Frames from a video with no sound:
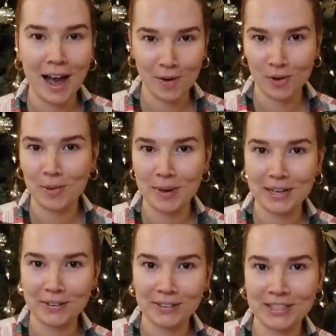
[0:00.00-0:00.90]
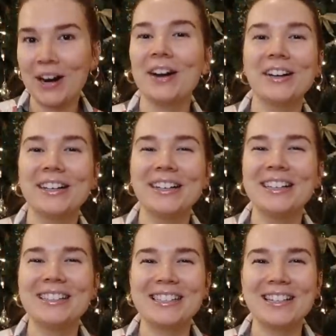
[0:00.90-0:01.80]
I want to make a
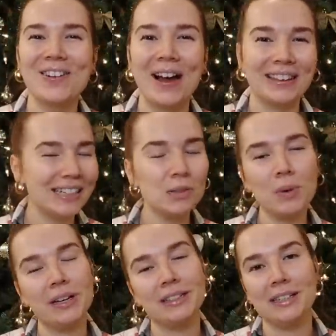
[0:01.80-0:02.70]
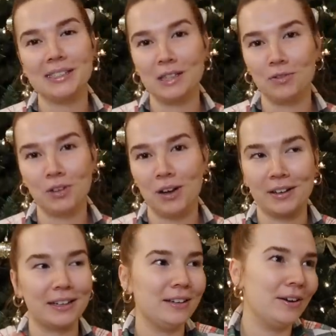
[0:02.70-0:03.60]
return to at least putting these in the
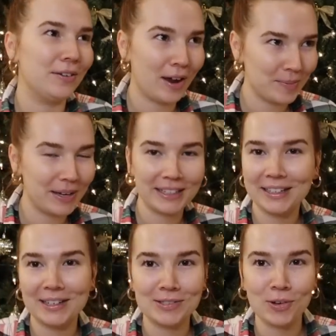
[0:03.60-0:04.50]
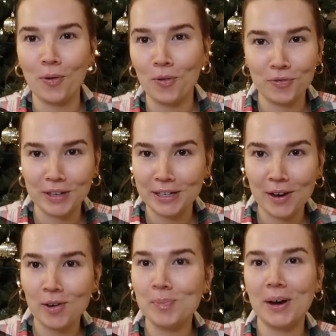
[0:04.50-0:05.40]
vlog, you know, not making it its whole
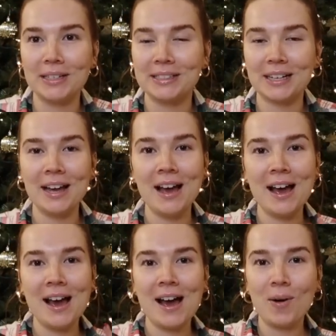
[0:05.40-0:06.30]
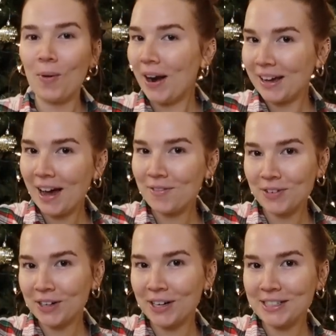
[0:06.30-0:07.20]
video, but what I got
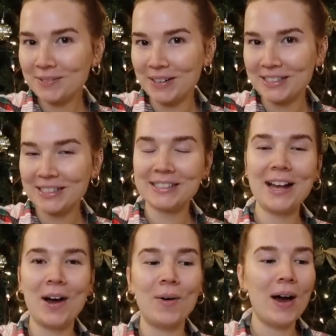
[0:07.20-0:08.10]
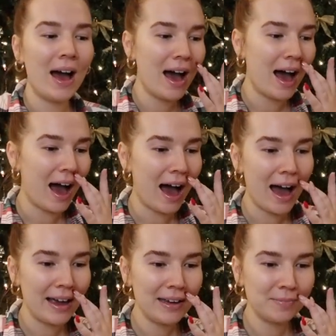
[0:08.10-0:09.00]
for Christmas. So
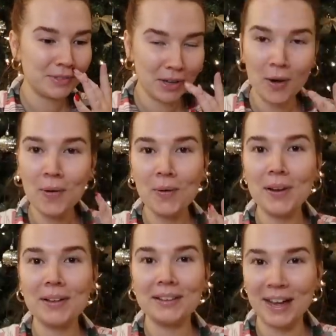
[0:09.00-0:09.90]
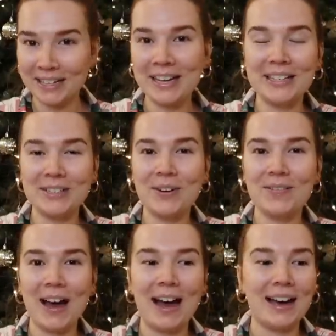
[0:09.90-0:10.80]
I am so lucky to have
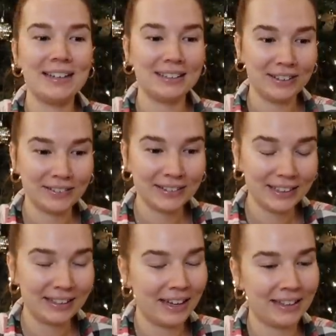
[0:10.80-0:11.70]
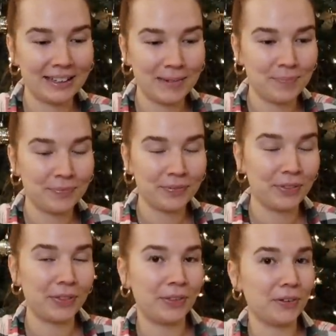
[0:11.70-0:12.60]
had literally like
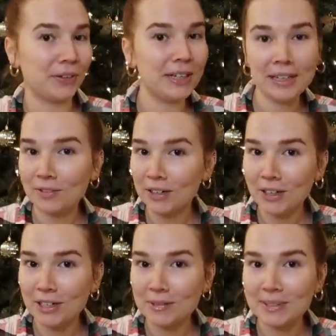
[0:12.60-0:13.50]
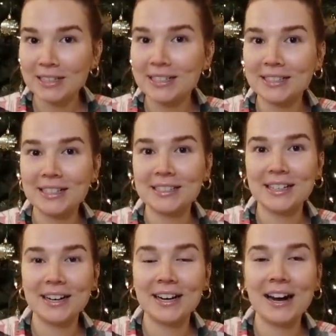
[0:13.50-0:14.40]
3 different Christmases this
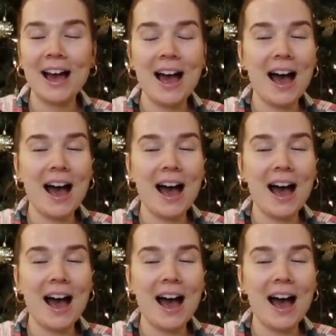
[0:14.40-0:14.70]
year,